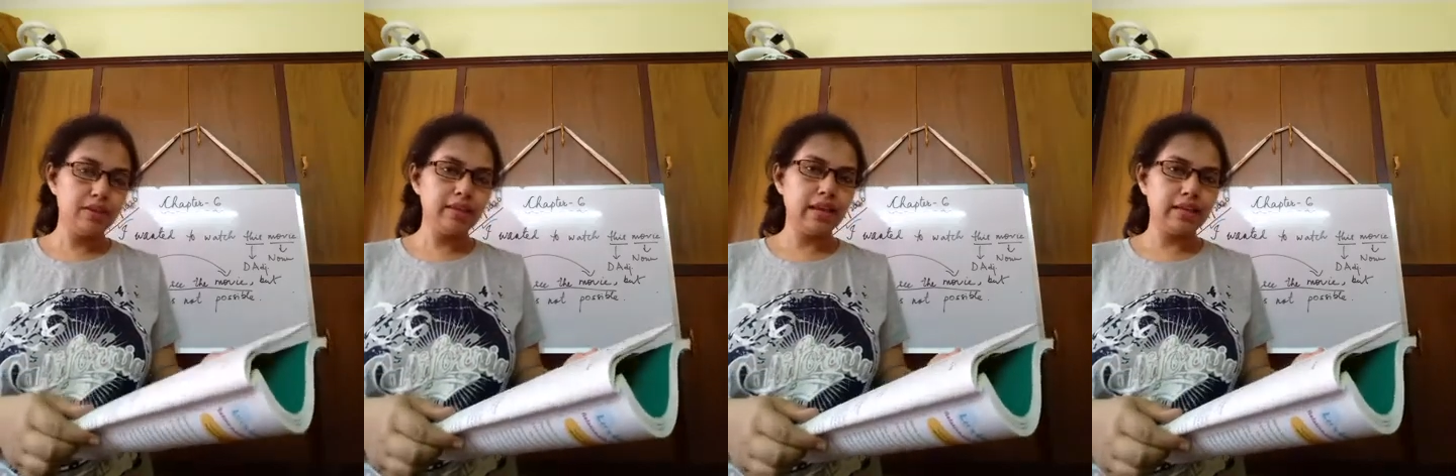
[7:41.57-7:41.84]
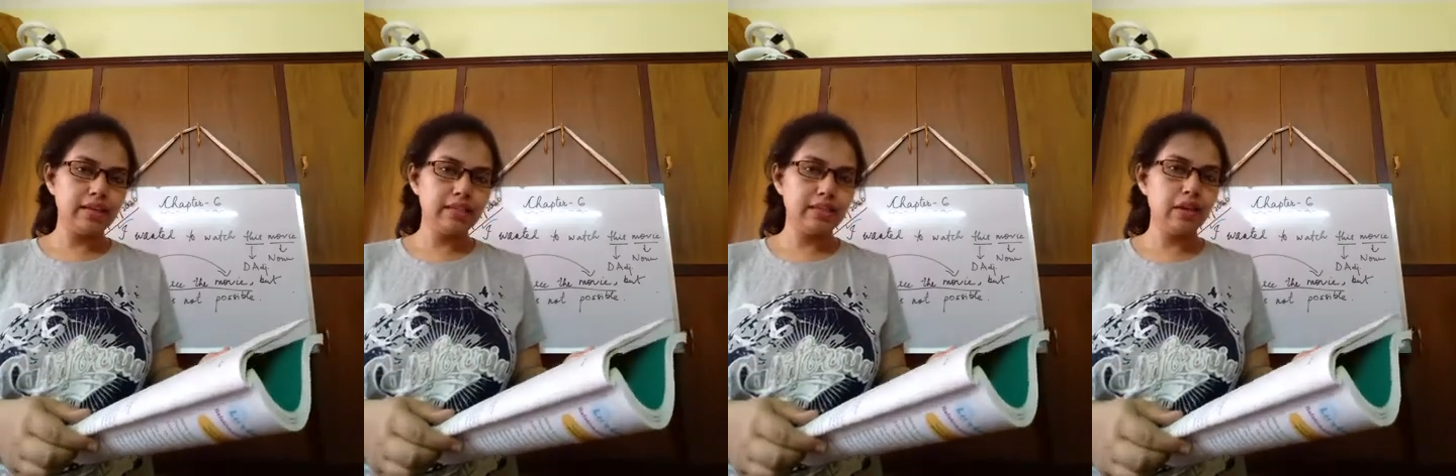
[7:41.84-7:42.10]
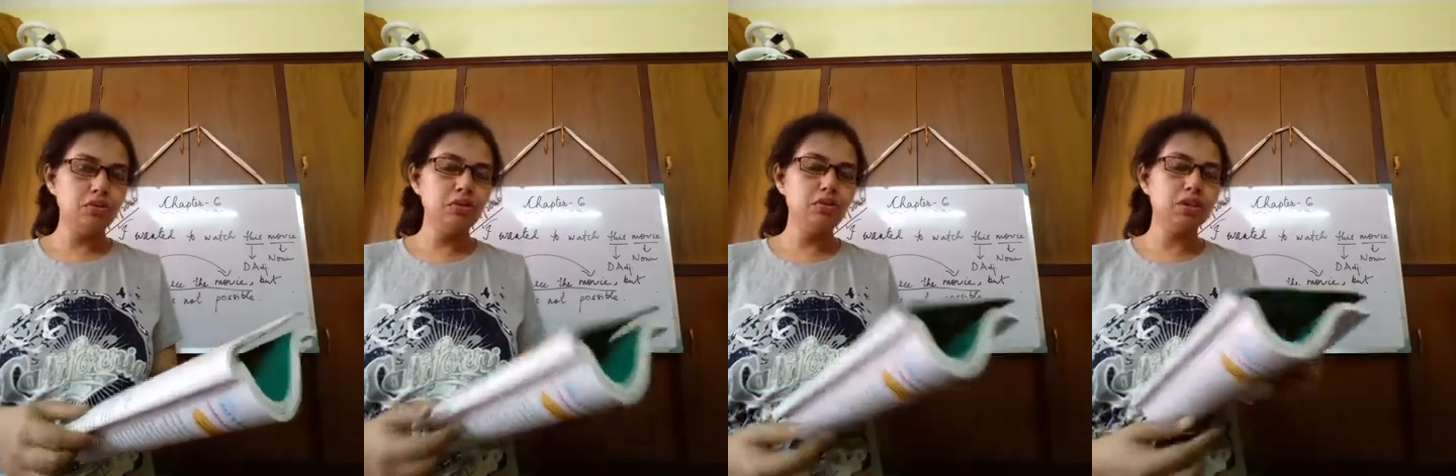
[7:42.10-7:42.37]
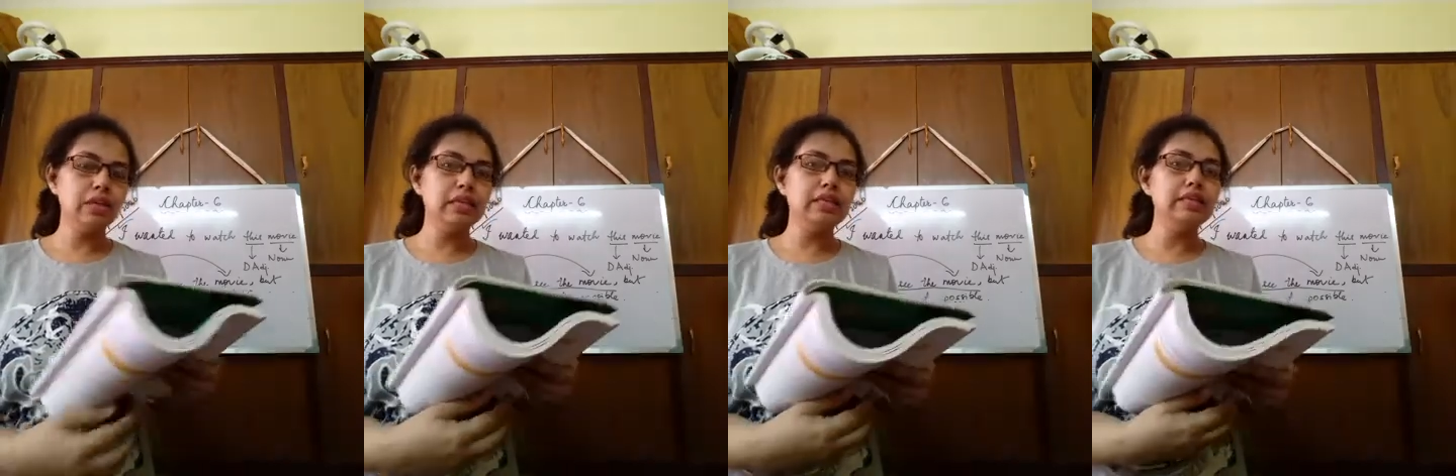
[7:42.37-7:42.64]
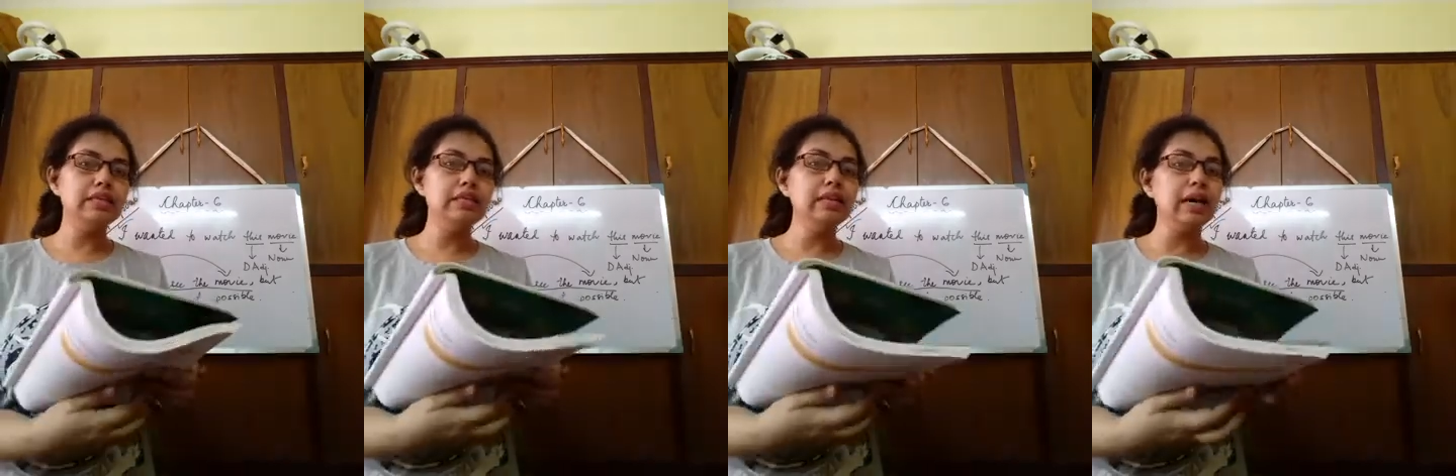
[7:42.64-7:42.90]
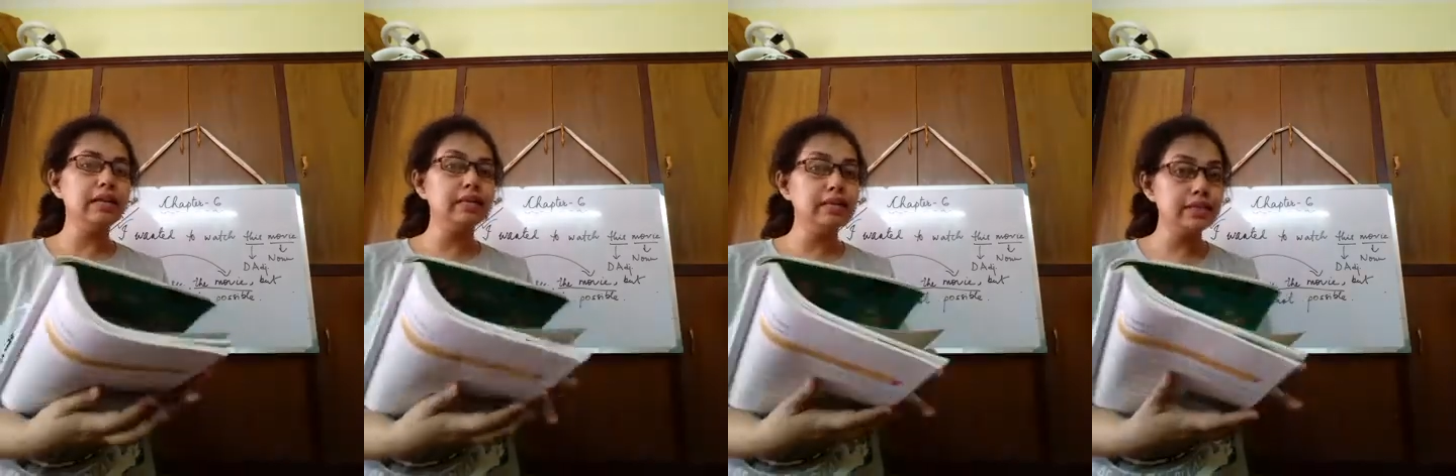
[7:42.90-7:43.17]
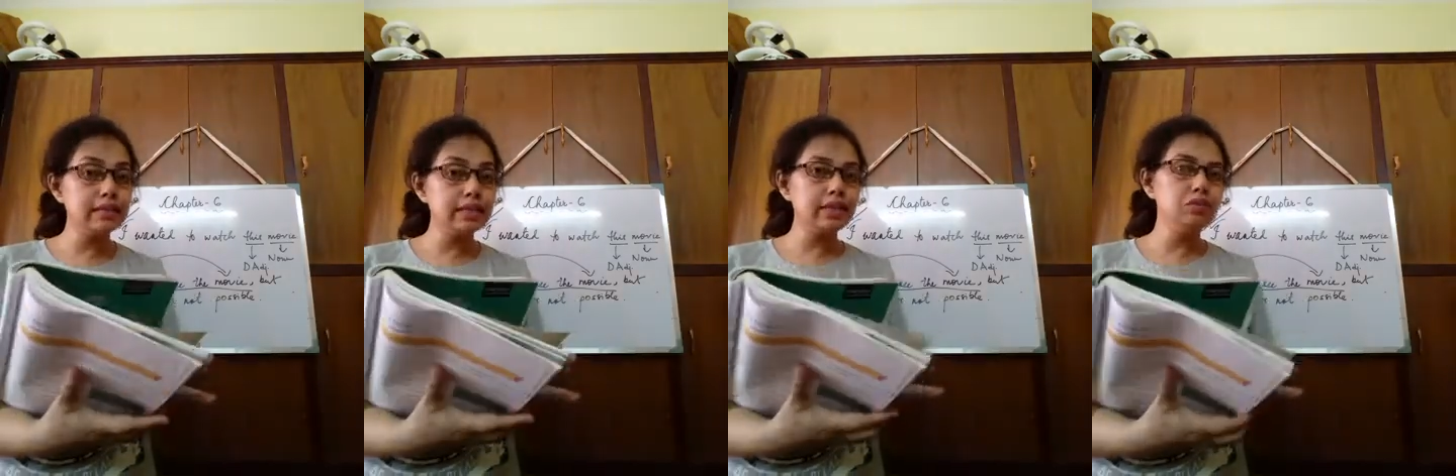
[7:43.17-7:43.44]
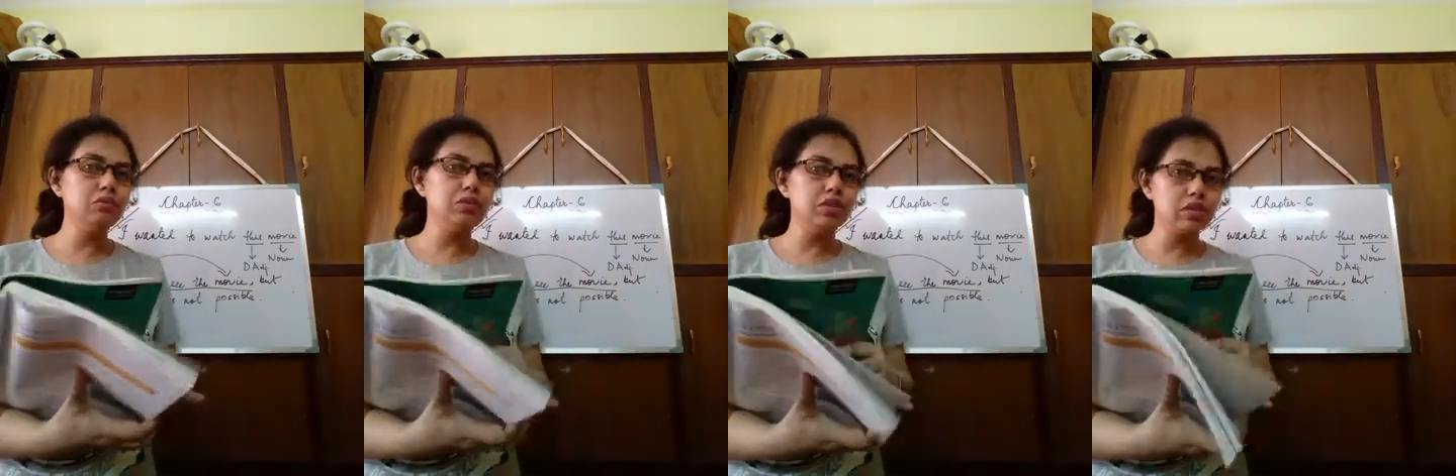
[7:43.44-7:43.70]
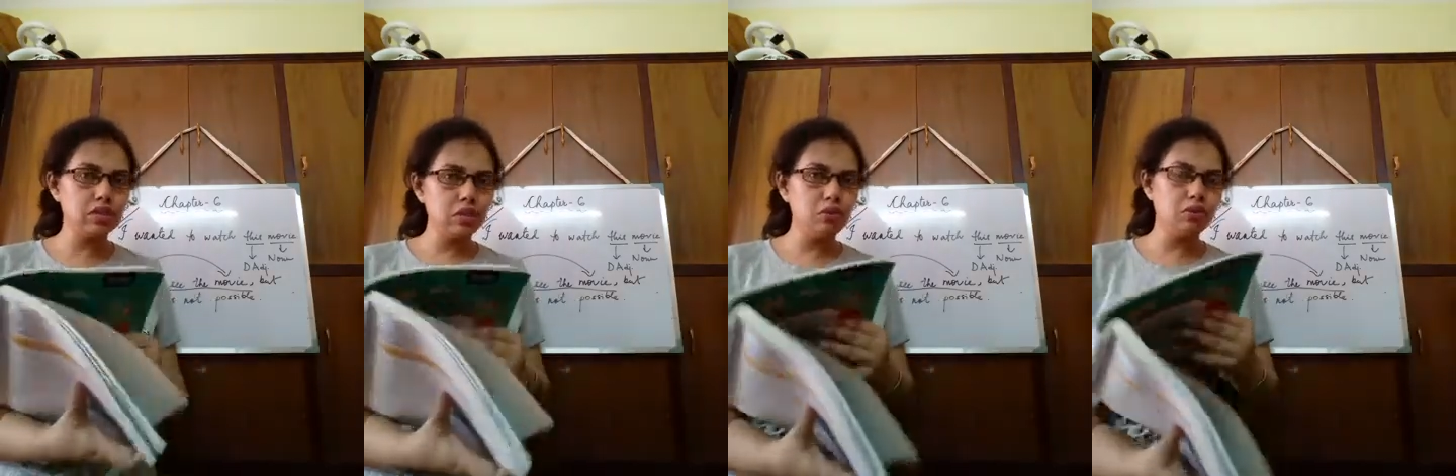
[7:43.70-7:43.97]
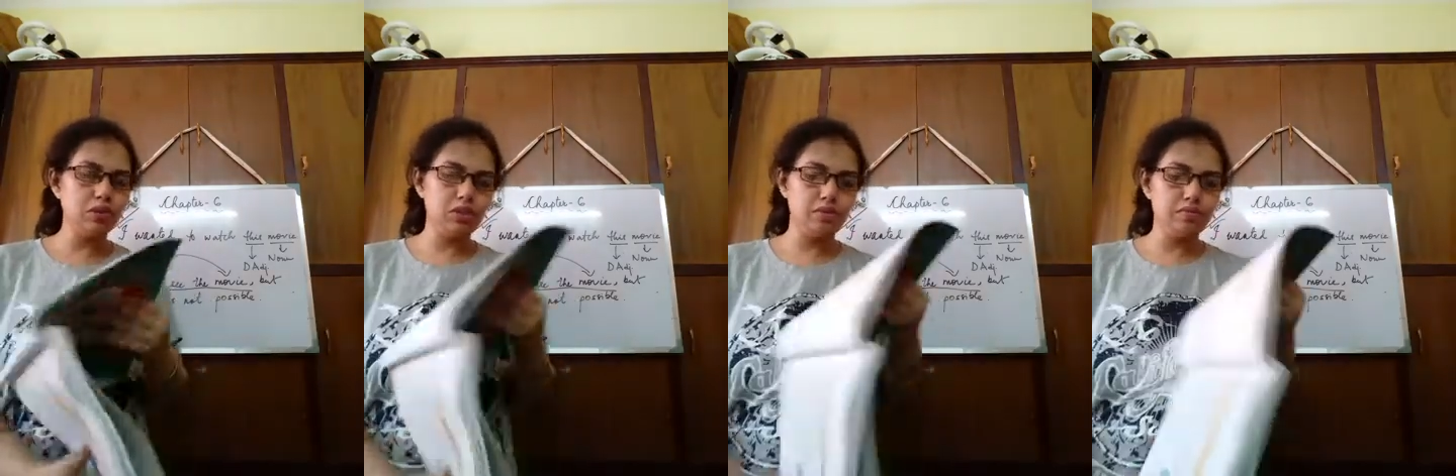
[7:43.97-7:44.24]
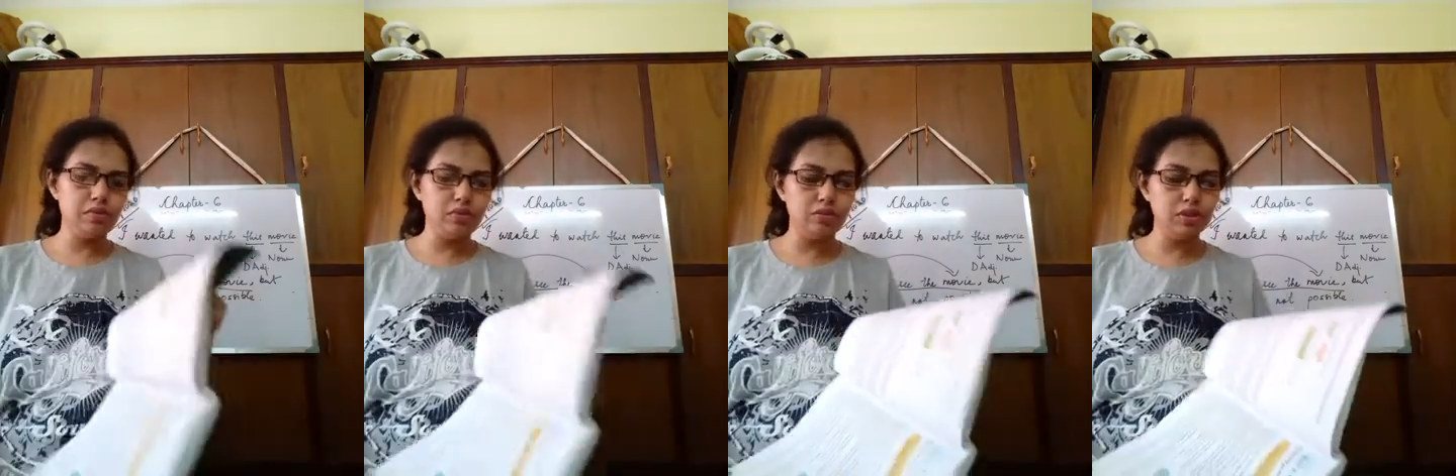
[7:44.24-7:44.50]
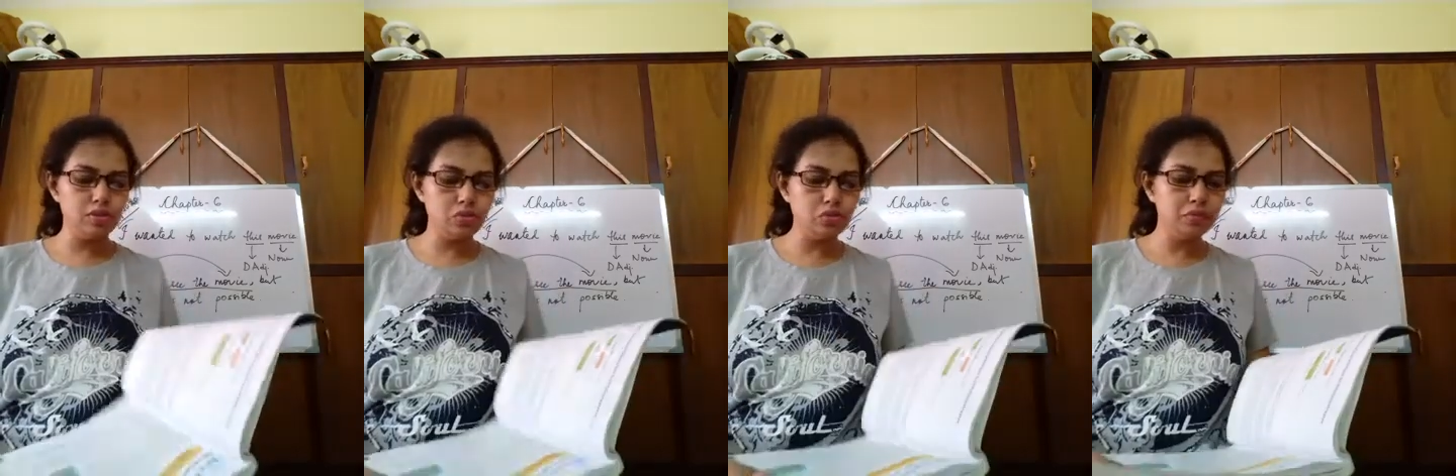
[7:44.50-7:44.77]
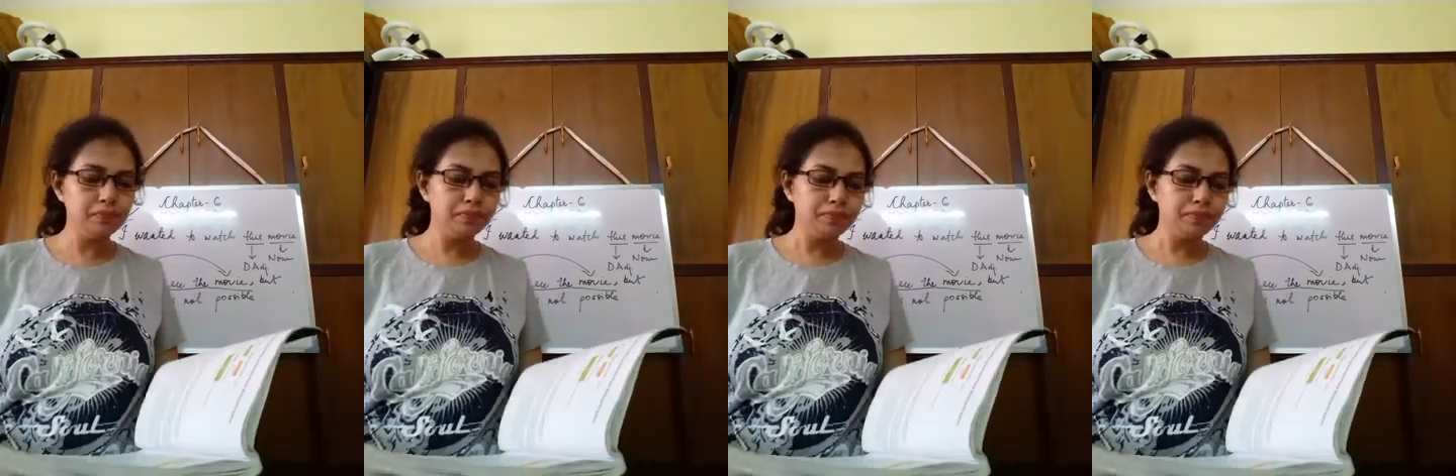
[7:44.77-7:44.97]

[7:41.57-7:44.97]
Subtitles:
That is how you can easily understand to distinguish between the two.